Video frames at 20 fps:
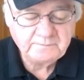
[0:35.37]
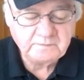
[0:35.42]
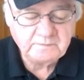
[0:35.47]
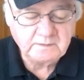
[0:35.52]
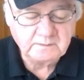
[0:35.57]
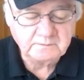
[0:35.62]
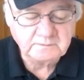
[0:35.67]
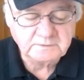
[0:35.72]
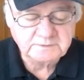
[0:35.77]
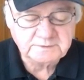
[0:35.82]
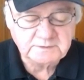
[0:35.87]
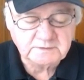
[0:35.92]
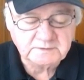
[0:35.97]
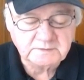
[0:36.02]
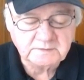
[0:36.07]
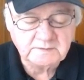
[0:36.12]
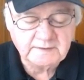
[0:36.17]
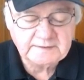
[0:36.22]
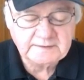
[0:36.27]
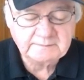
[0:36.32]
number 6,
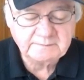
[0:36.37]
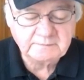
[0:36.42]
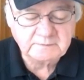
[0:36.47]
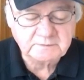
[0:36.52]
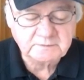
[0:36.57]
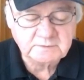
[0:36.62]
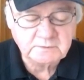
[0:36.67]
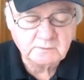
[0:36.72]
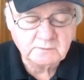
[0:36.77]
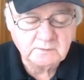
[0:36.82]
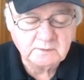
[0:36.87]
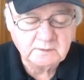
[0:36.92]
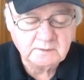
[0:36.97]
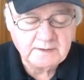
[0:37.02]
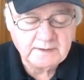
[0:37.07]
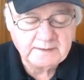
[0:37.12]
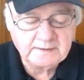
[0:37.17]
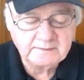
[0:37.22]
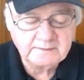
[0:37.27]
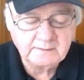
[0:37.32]
Light Up the Score,
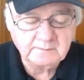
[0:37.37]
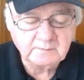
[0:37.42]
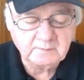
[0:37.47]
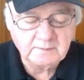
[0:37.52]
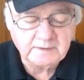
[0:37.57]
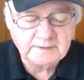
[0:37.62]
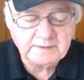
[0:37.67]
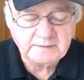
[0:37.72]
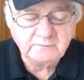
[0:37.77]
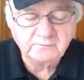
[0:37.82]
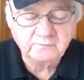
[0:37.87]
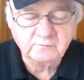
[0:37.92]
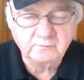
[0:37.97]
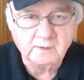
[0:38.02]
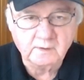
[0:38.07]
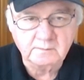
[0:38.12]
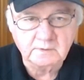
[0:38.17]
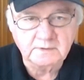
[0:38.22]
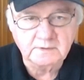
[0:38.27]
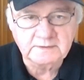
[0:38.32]
and number 8,
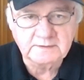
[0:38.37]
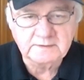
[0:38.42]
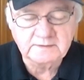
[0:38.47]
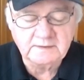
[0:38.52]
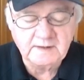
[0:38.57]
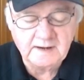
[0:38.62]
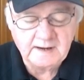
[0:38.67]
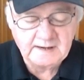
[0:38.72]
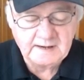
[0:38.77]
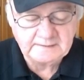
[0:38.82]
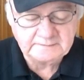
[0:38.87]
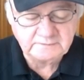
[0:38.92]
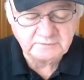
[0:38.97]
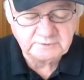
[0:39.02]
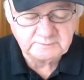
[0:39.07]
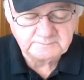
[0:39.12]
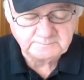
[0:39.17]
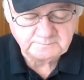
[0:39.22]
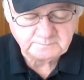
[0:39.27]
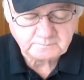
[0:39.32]
Trouble and
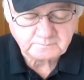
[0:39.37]
Dodge.